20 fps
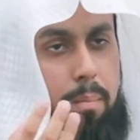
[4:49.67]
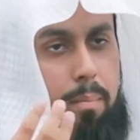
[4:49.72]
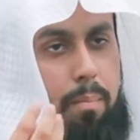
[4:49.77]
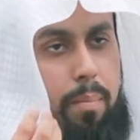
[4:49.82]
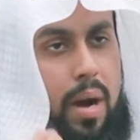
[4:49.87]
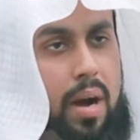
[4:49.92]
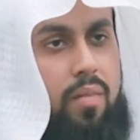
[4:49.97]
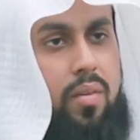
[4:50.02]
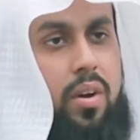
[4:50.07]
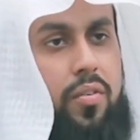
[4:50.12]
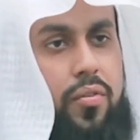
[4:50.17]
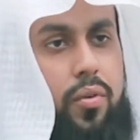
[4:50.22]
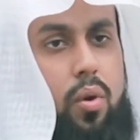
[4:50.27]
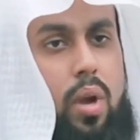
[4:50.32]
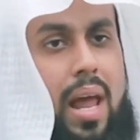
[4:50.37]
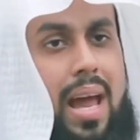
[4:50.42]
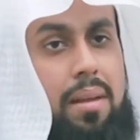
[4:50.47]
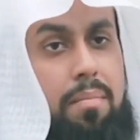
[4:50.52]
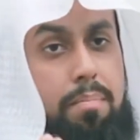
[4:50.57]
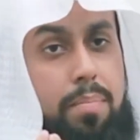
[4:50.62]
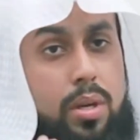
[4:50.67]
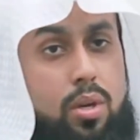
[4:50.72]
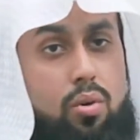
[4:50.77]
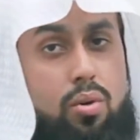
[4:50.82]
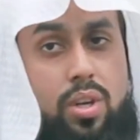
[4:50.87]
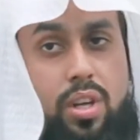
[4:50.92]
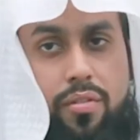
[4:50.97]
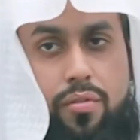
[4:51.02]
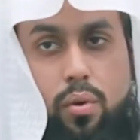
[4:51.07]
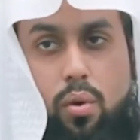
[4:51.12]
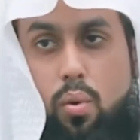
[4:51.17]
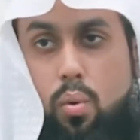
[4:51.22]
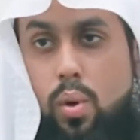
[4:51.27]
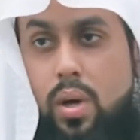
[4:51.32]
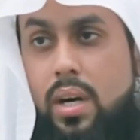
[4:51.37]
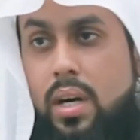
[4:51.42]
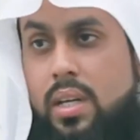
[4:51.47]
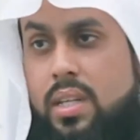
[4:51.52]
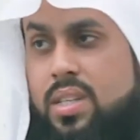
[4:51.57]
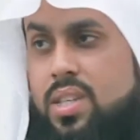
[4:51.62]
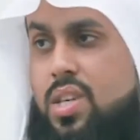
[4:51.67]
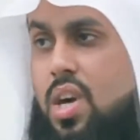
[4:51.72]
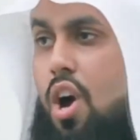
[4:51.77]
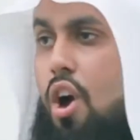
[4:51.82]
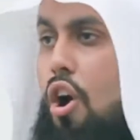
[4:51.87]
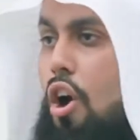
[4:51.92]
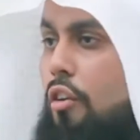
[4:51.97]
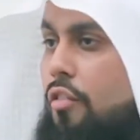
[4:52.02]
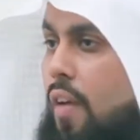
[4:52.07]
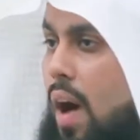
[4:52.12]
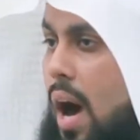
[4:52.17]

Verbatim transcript: powerful and beautiful words of